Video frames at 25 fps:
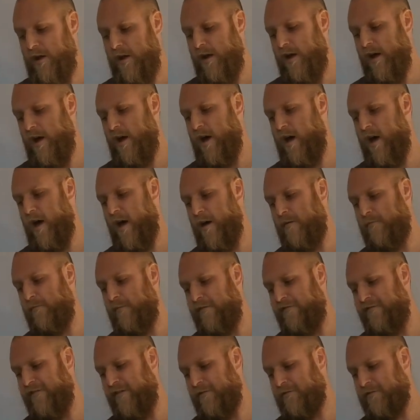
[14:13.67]

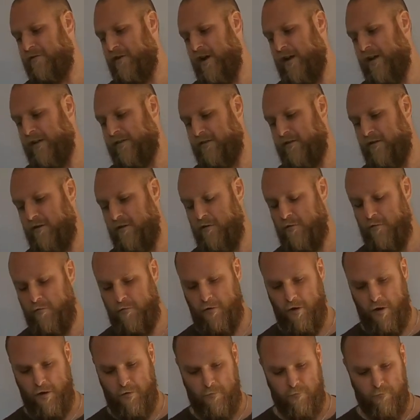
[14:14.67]
It feels like it's got
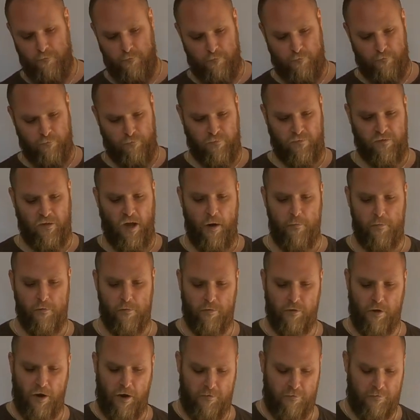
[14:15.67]
a
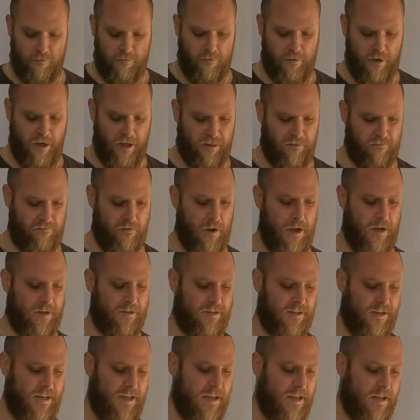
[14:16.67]
double going all the way through
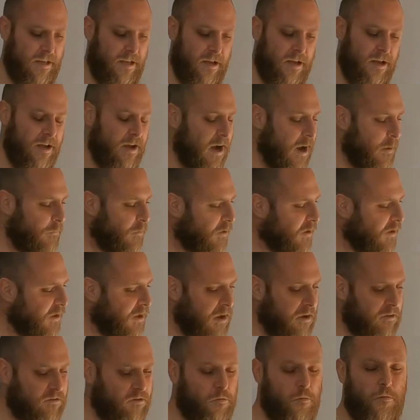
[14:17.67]
actually. I'm not going to
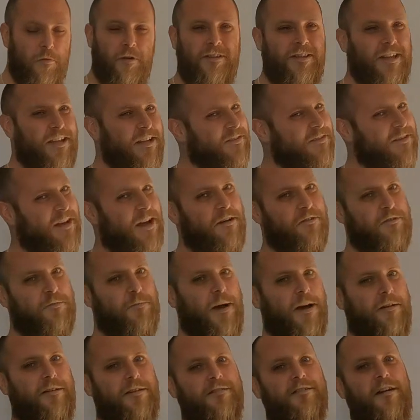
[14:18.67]
go into all the details
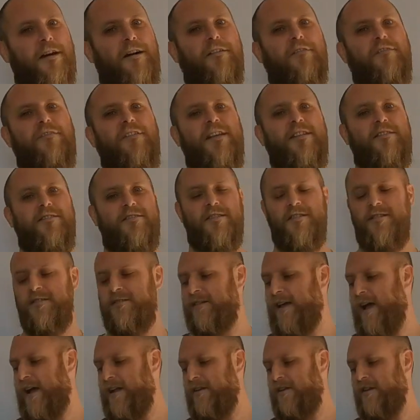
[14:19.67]
about design
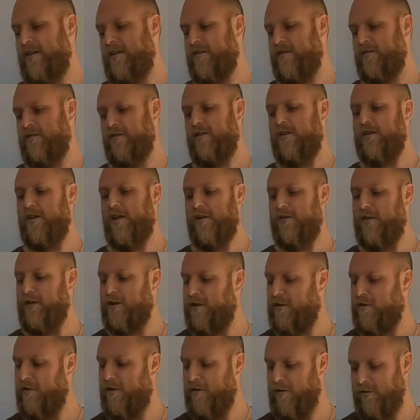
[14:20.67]
features, and you
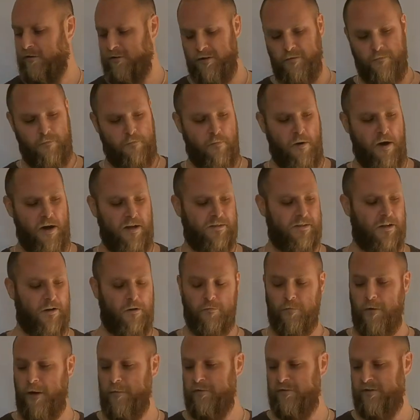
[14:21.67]
can log on to
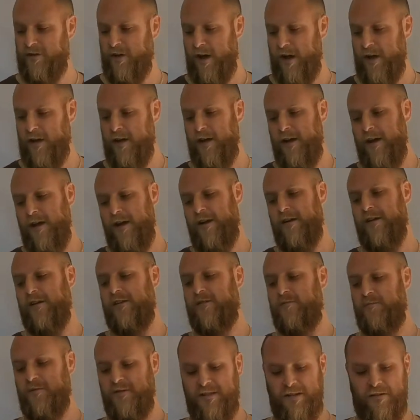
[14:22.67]
Pyzel's website and look
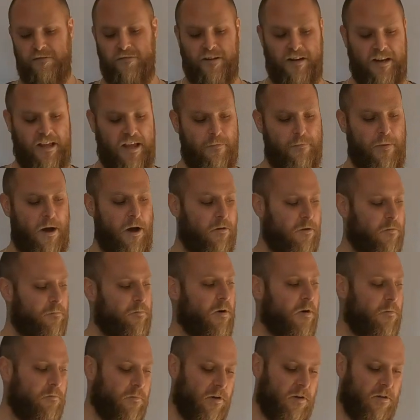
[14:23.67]
specifically about all the
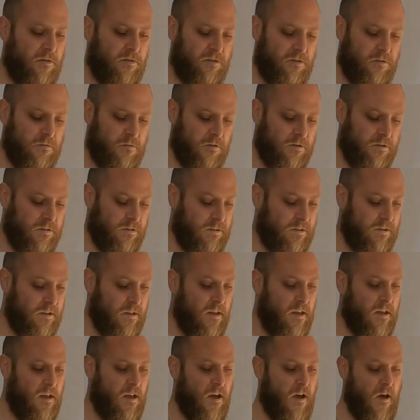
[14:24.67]
bottom contours,
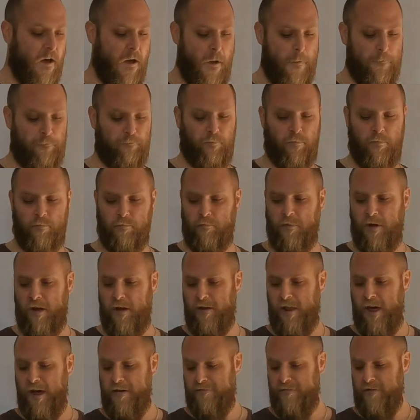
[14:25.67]

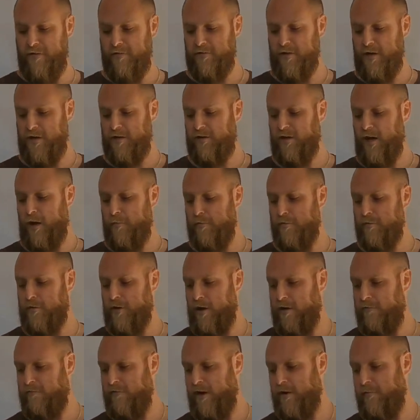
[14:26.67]
but that feels like a double
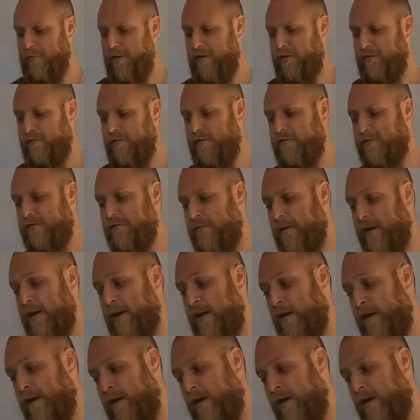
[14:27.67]
going right the way through to me,